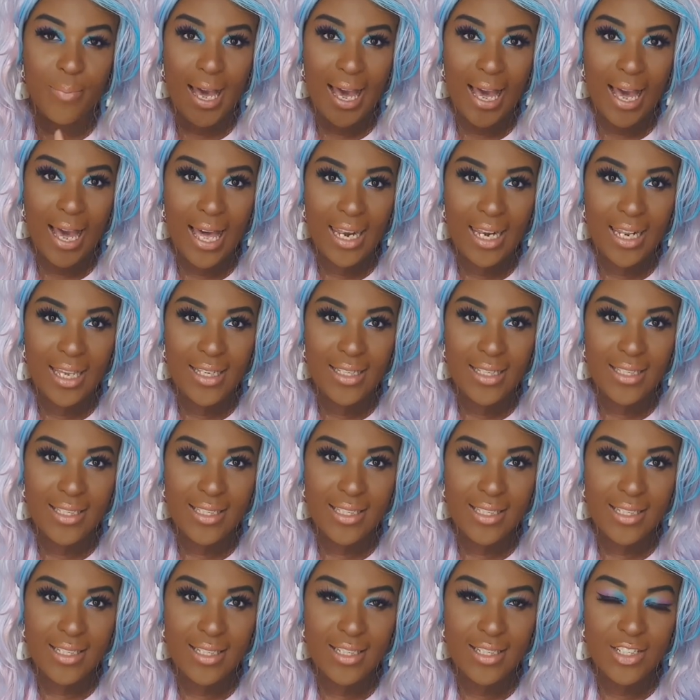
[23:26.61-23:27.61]

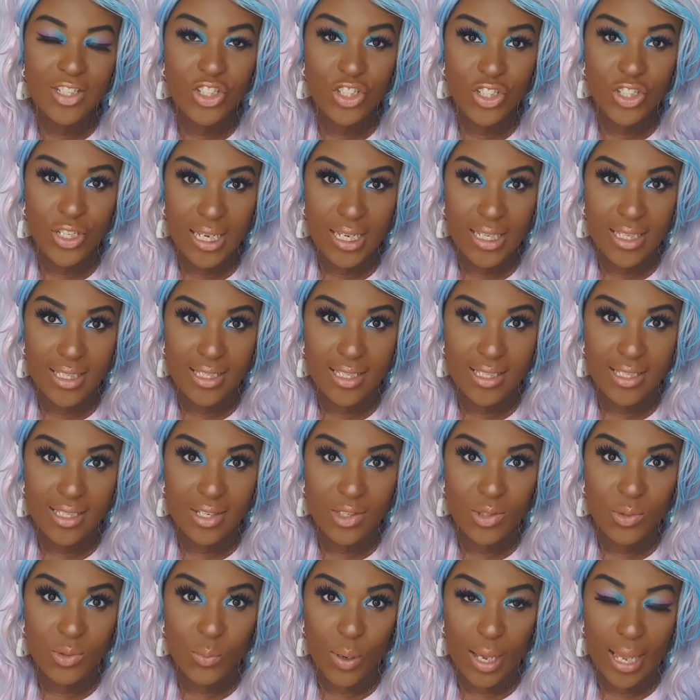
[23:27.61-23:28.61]
palette sheets
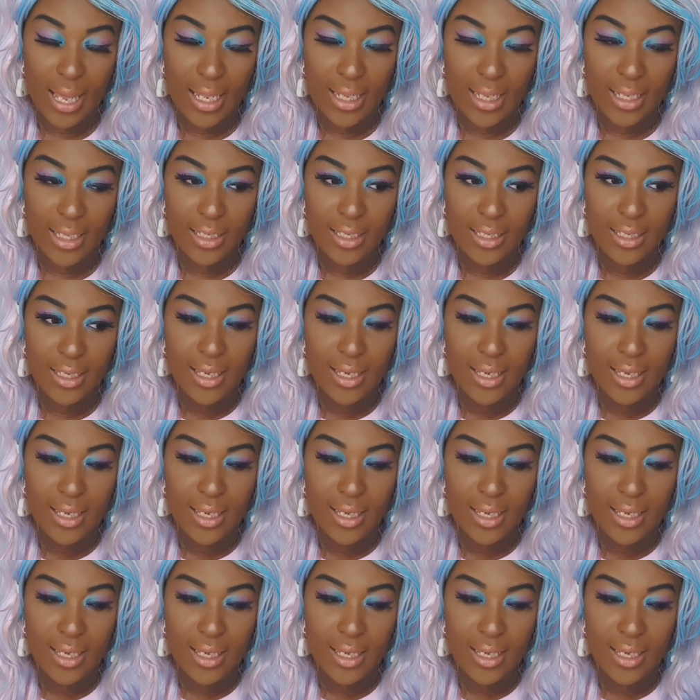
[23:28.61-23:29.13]
as well.